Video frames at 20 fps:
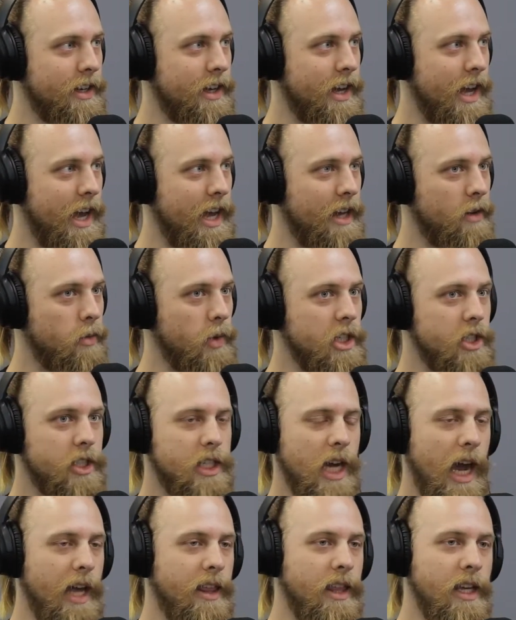And
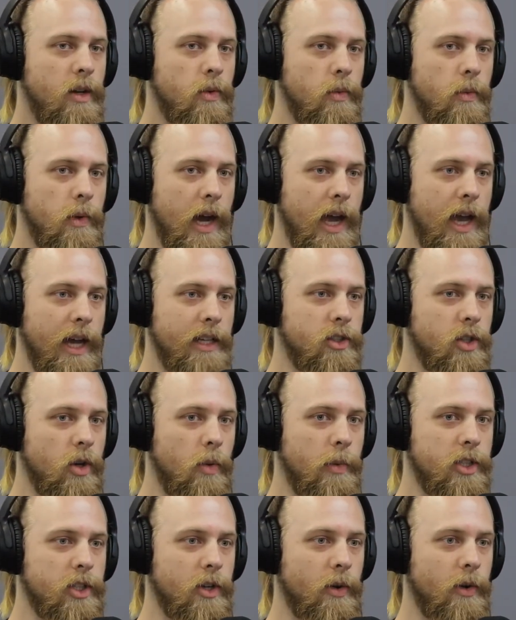I think I had so
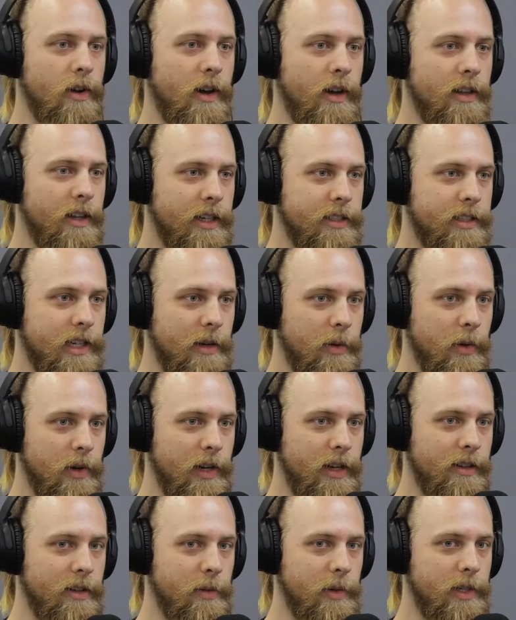much going on last time we were
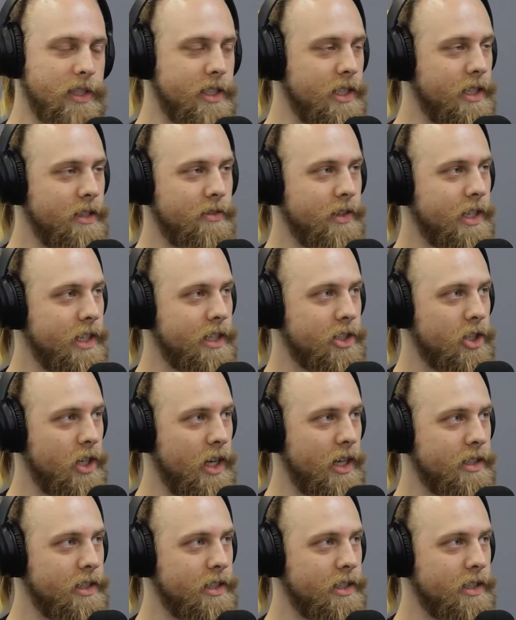here that we just didn't even get the chance.